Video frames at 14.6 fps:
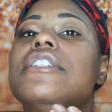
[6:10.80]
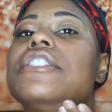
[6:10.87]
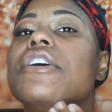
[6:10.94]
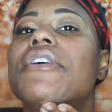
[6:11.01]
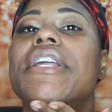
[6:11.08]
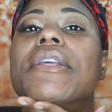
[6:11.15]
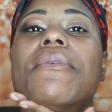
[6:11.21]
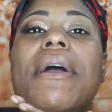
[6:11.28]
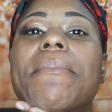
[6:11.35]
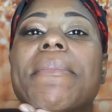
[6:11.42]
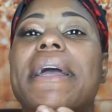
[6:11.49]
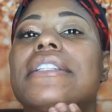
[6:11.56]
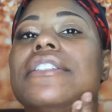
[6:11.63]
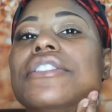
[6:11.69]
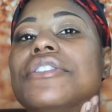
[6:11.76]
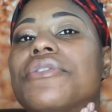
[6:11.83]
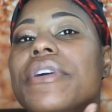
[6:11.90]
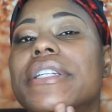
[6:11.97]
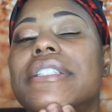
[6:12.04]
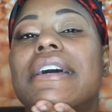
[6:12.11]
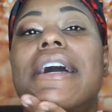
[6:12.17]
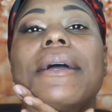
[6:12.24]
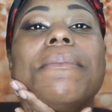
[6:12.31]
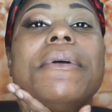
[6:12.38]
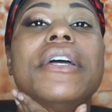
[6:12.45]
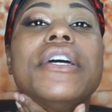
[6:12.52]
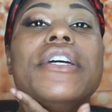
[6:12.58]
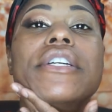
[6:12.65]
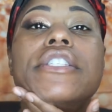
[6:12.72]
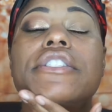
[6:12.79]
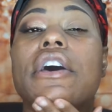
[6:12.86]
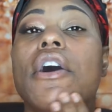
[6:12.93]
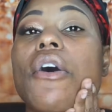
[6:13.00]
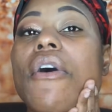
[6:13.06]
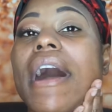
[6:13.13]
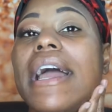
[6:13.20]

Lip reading: So anyway, back to story time. So